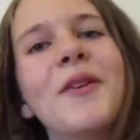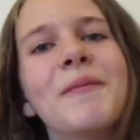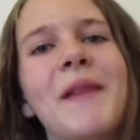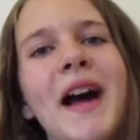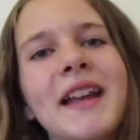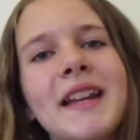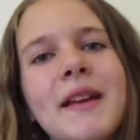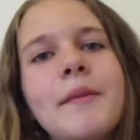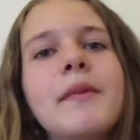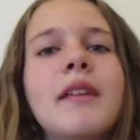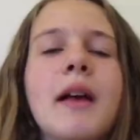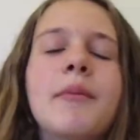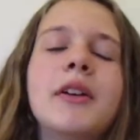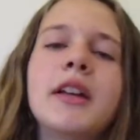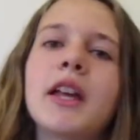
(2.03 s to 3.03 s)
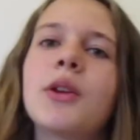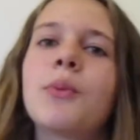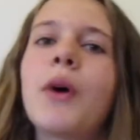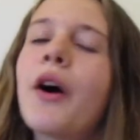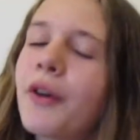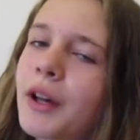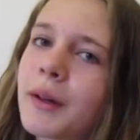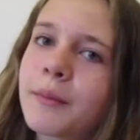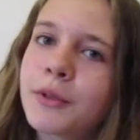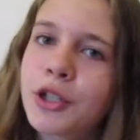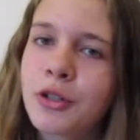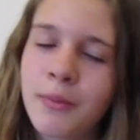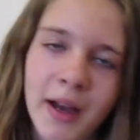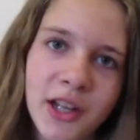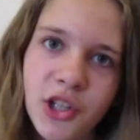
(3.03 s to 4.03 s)
My name's Emily, and welcome
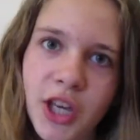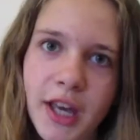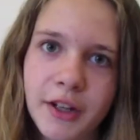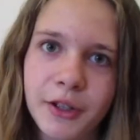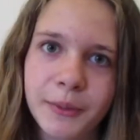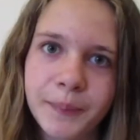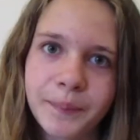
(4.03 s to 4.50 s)
to my channel.